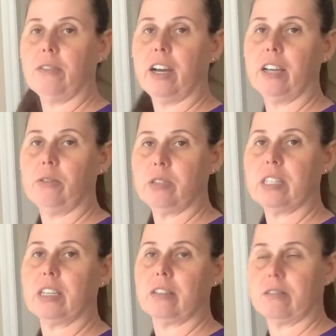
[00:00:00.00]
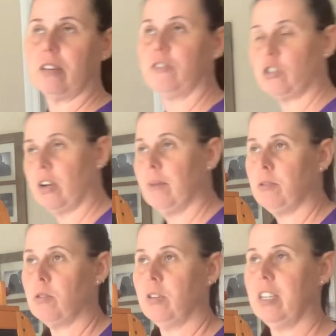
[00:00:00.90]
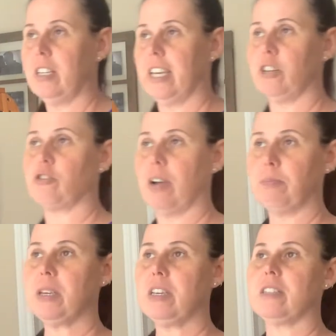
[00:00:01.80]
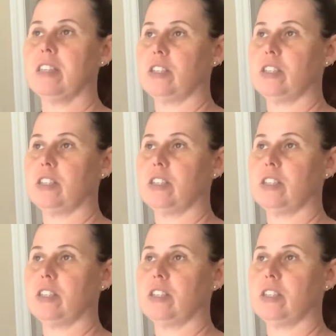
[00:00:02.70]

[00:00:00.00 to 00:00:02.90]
I always think of a trapezoid like a trapeze in the